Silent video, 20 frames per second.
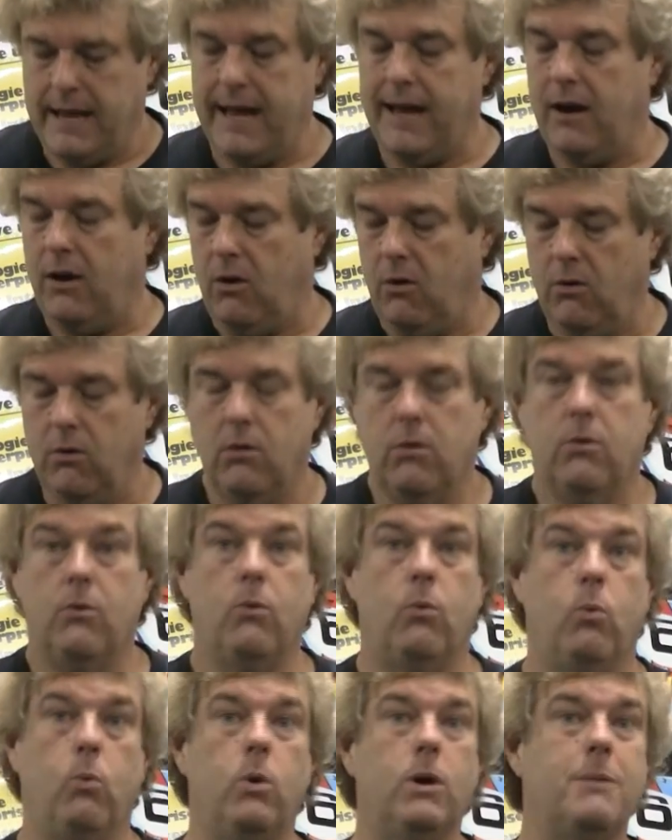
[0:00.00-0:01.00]
Now,
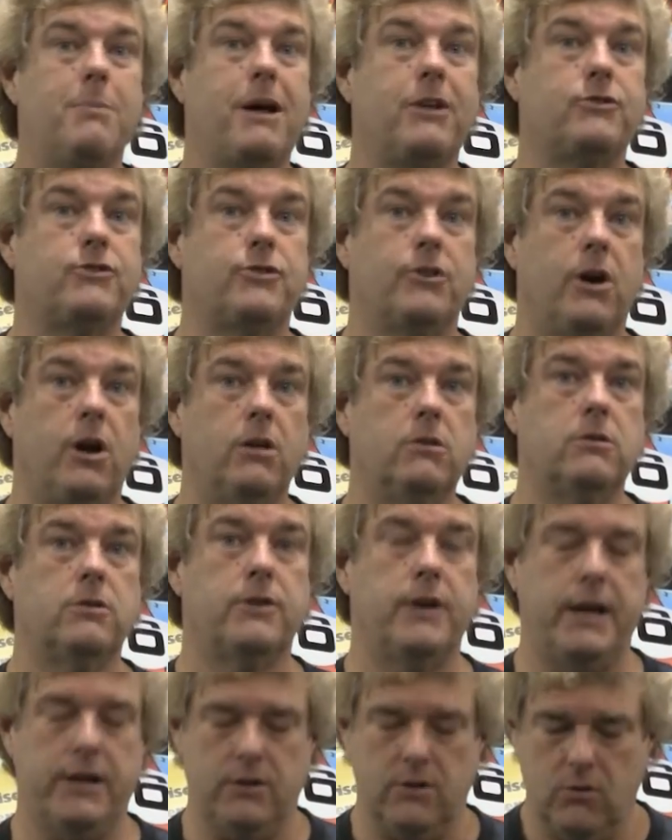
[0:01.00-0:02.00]
what about your
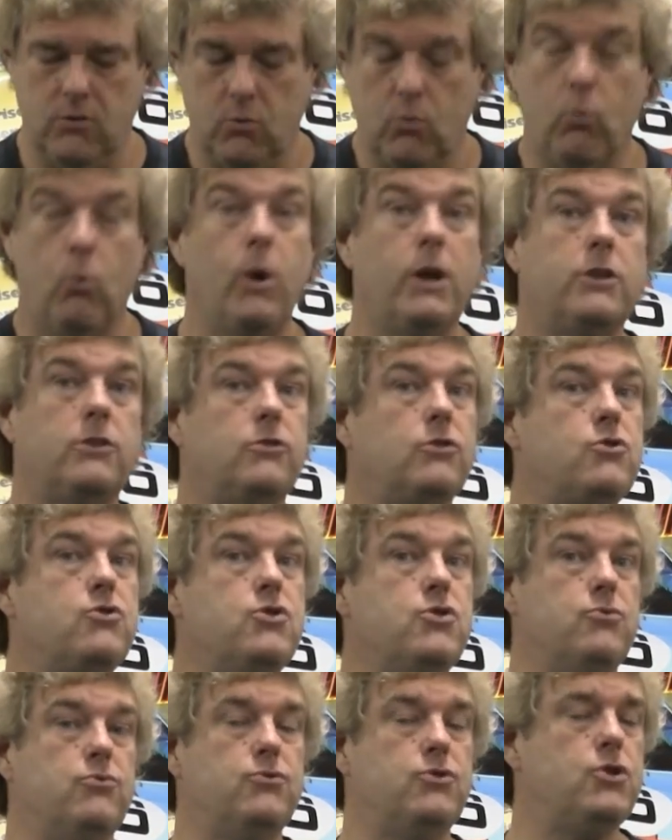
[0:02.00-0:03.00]
alternator? What do
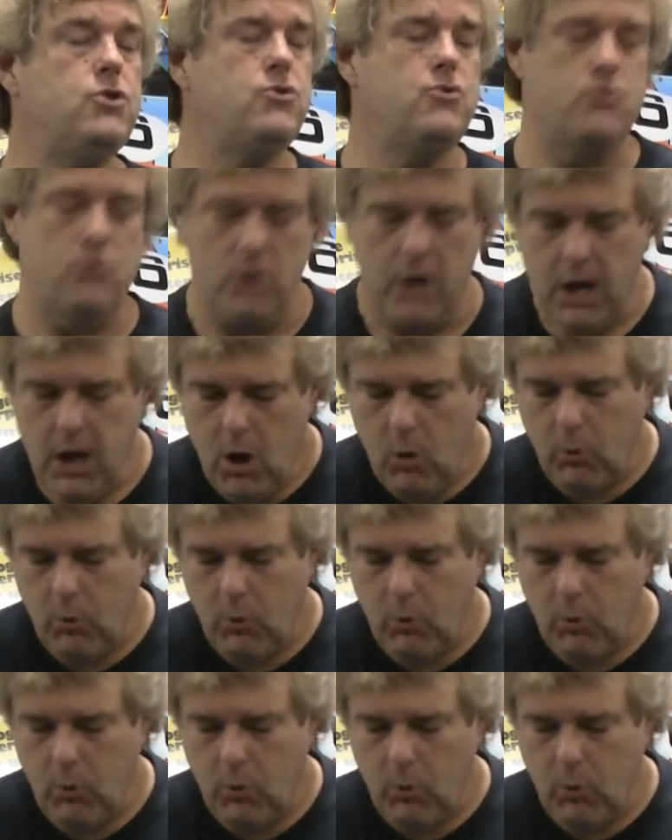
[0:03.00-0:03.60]
you do?